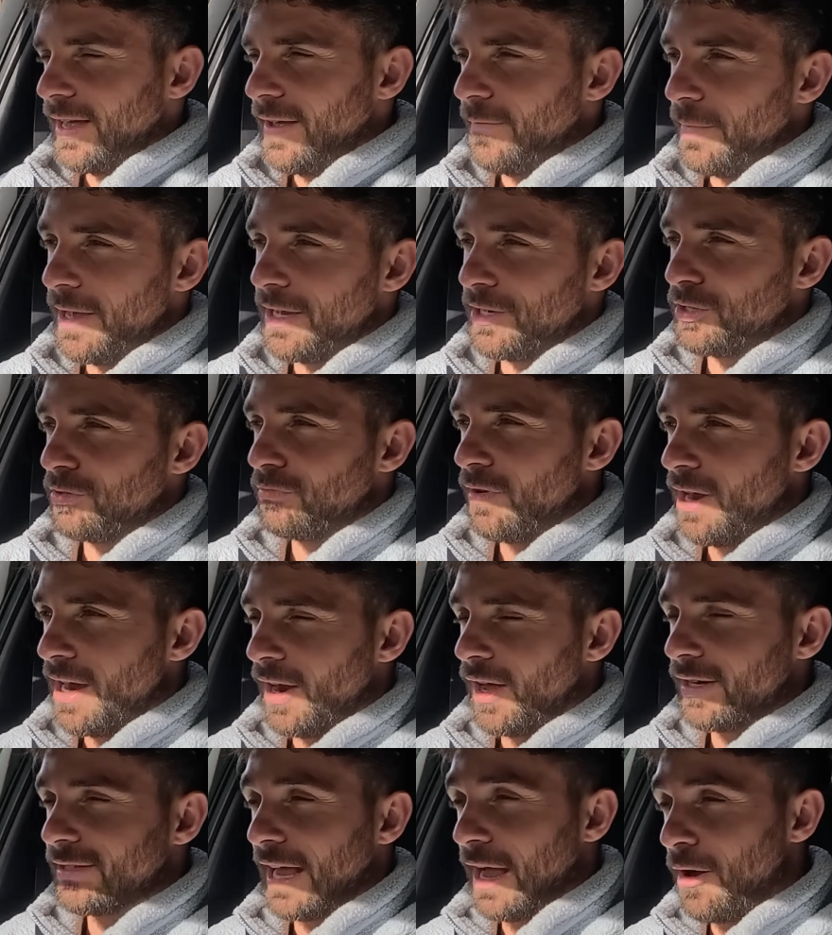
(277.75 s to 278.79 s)
makes you
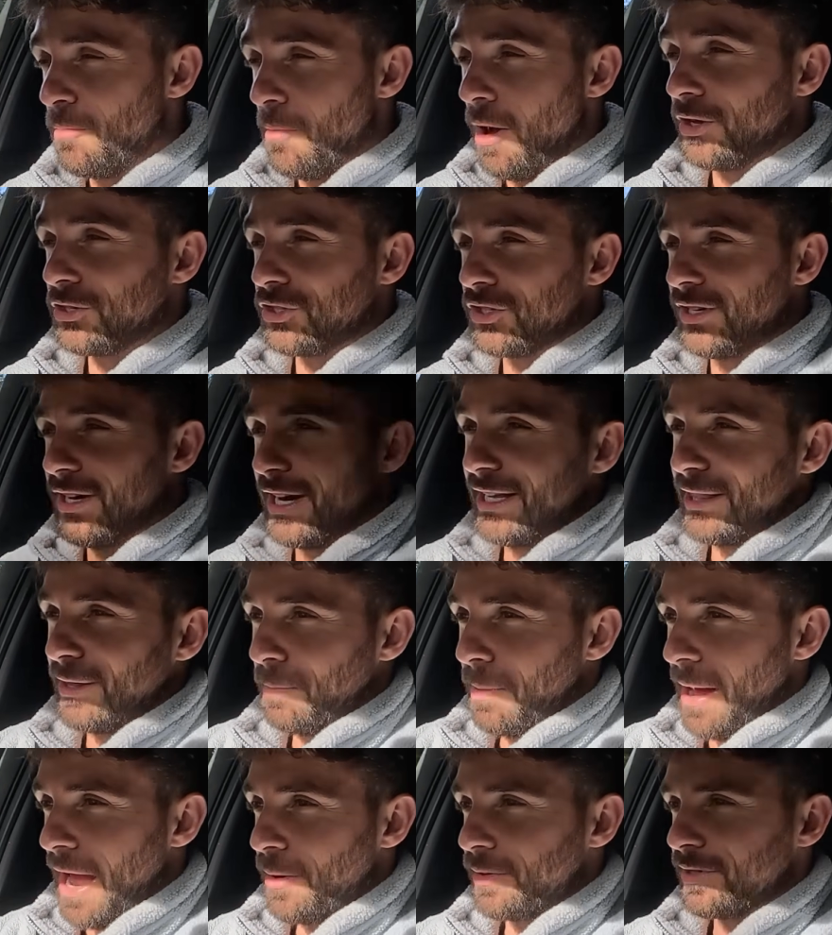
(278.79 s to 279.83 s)
realise how much you need the
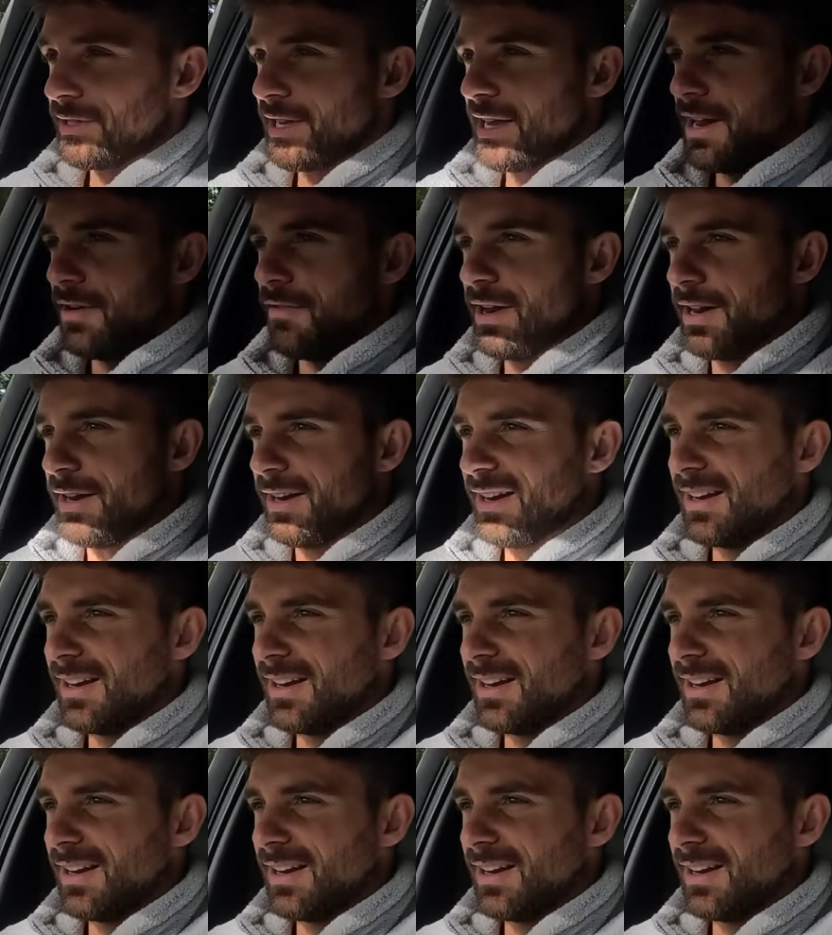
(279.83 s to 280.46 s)
power steering.